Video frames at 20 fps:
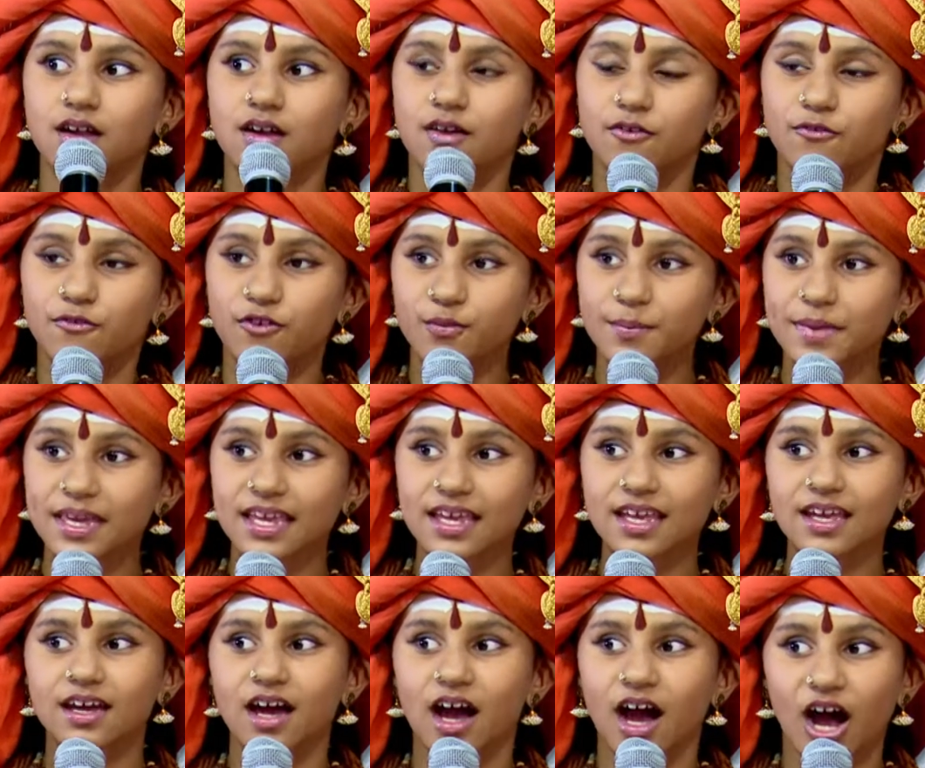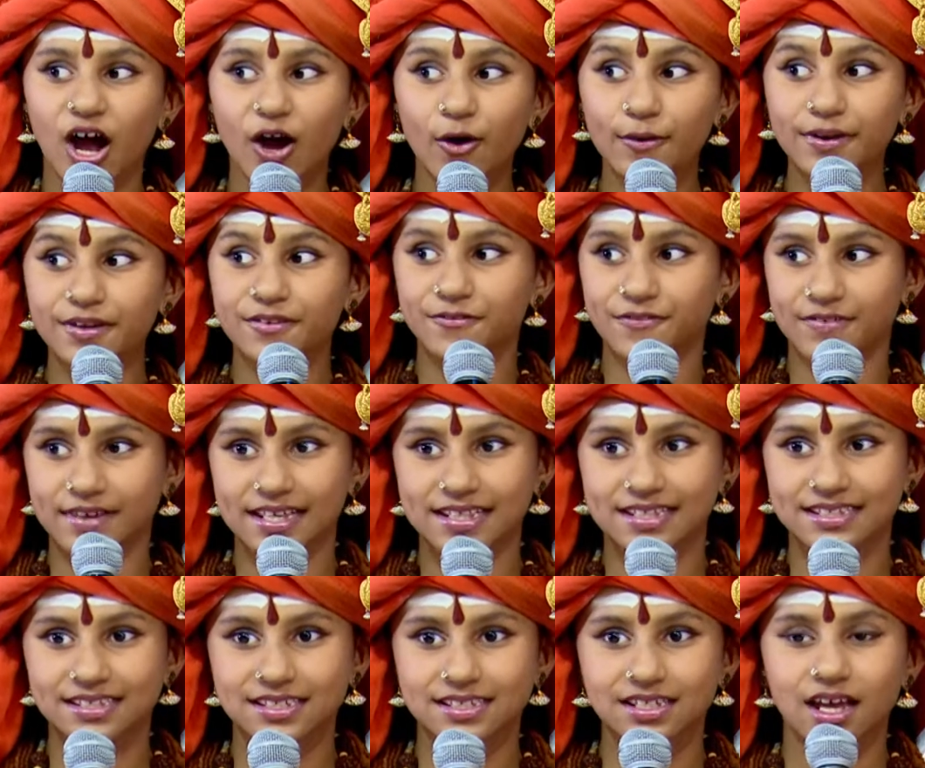for me, how it
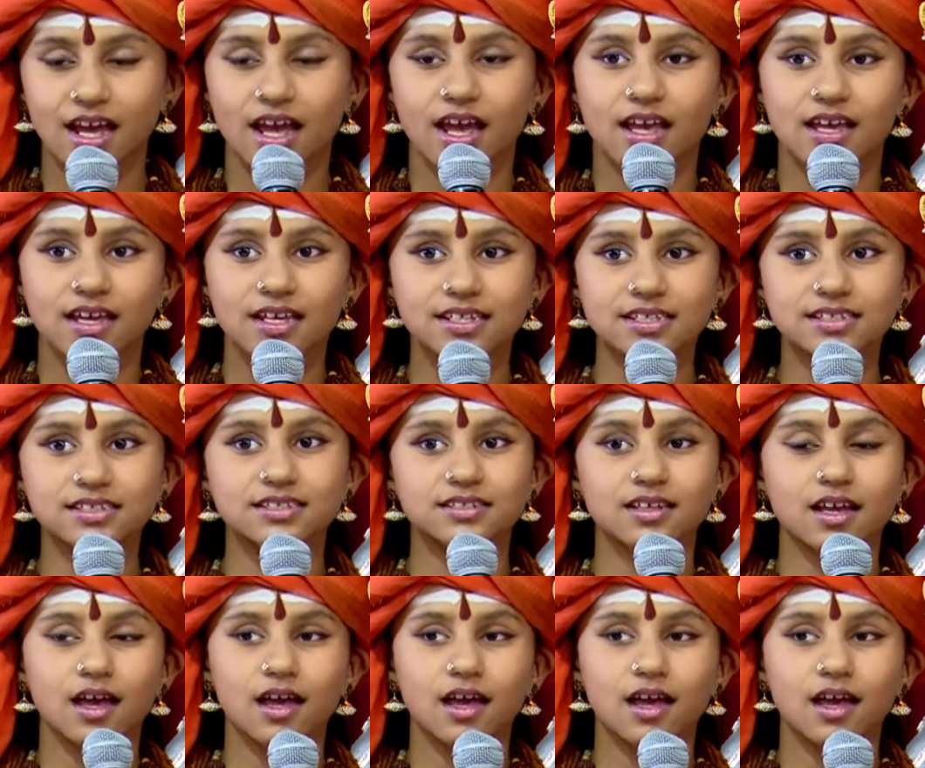feels is